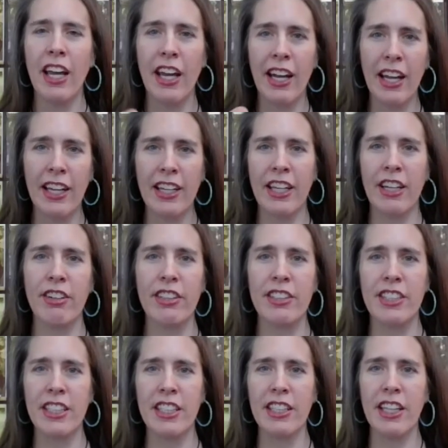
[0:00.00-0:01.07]
and I
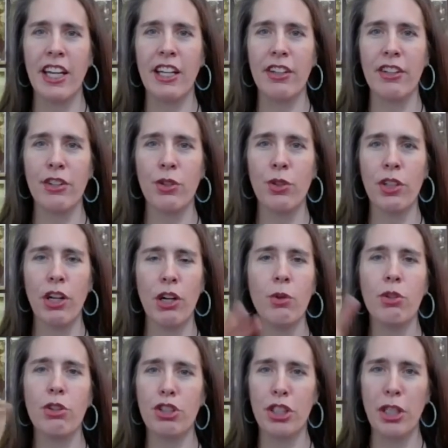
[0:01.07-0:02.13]
guarantee that your
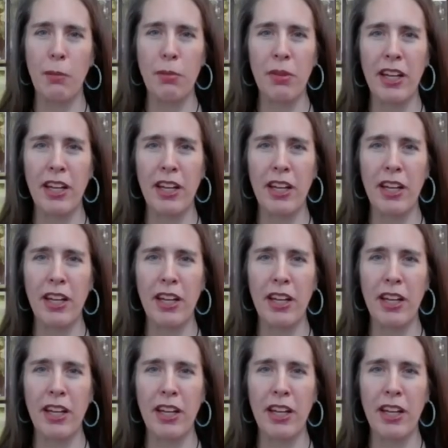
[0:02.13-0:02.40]
ownership